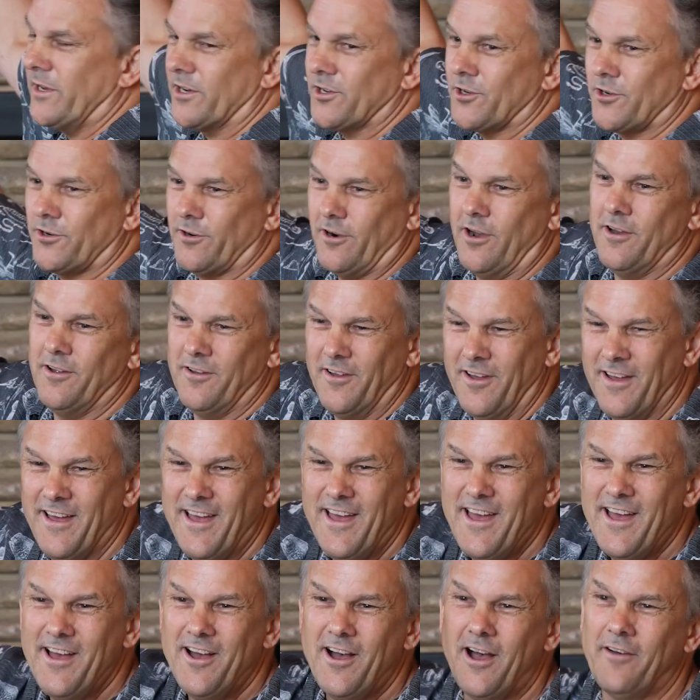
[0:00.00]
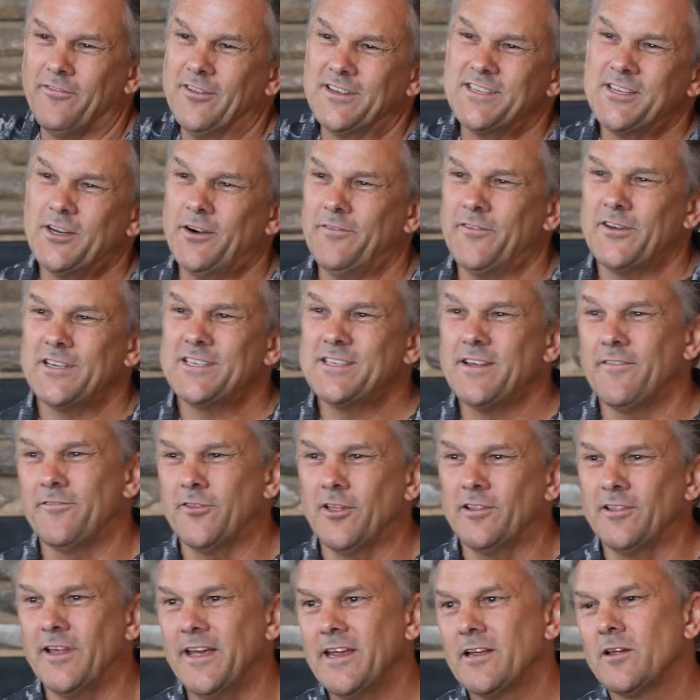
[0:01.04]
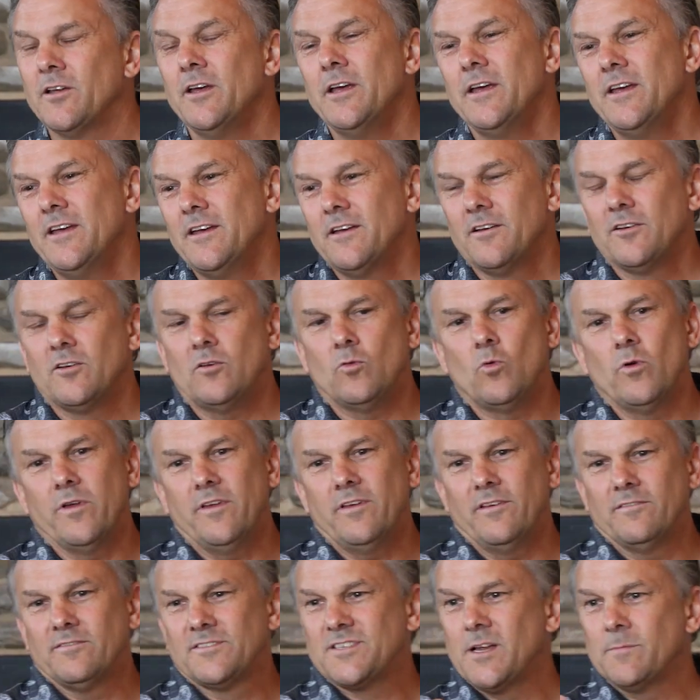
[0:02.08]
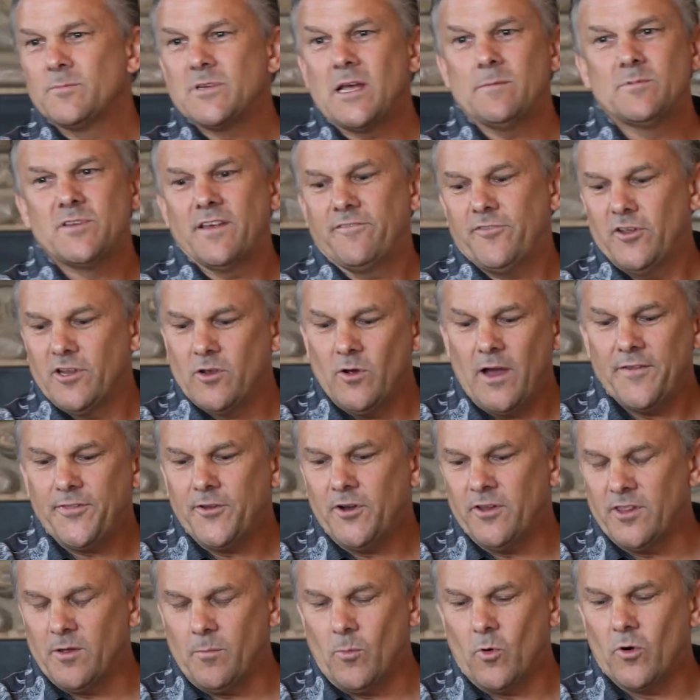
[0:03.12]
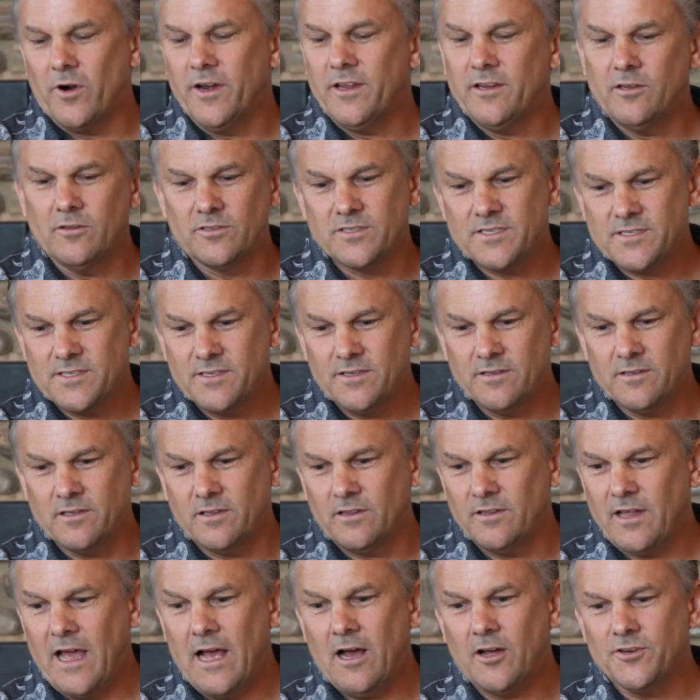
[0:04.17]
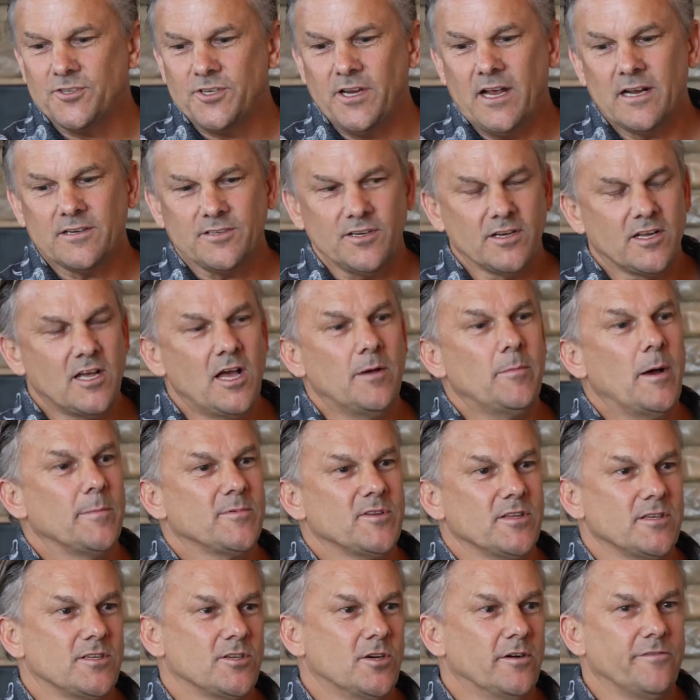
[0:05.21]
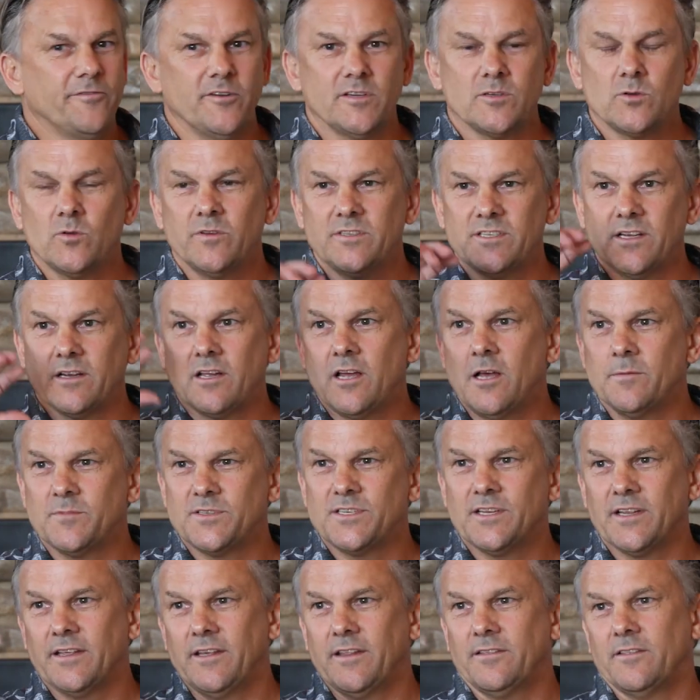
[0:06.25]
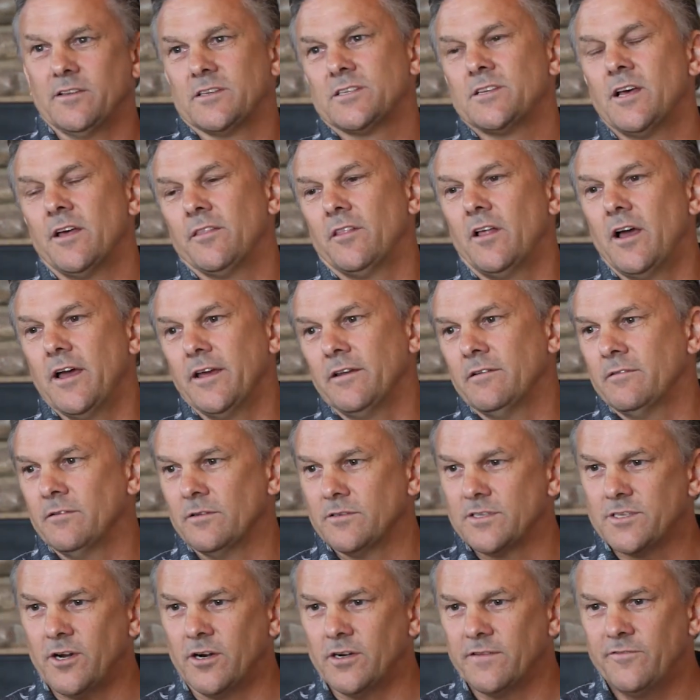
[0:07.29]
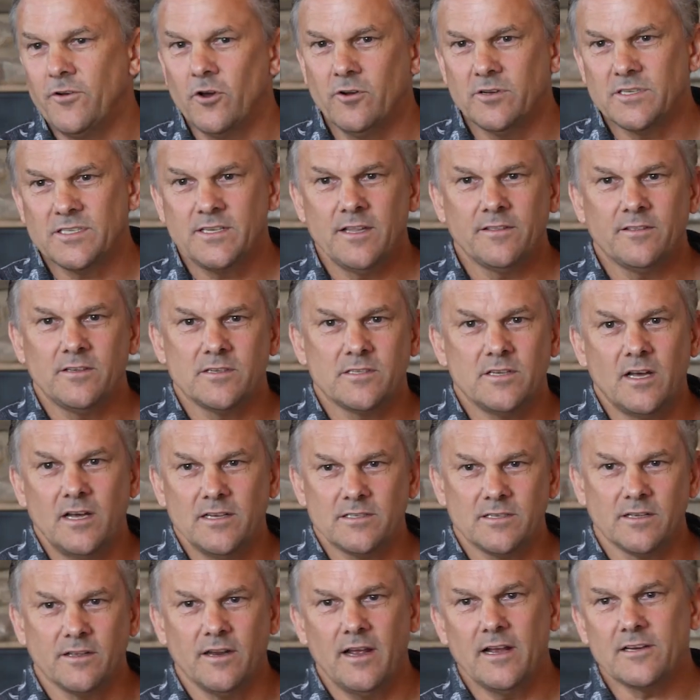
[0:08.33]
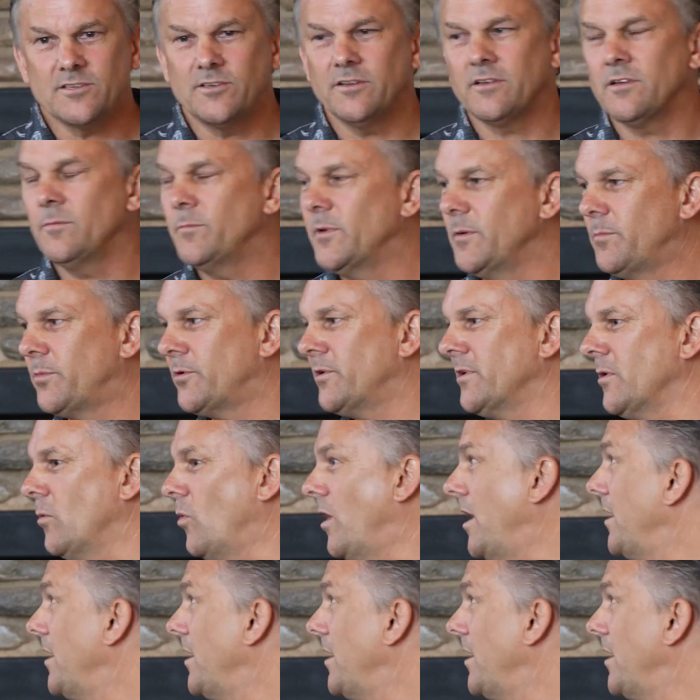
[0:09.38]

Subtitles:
picture of the surface of the lake. Sometimes if you go out there in the morning, you'll see the algae actually come up to the surface as it comes to get the sunlight and start photosynthesizing. It actually can be pretty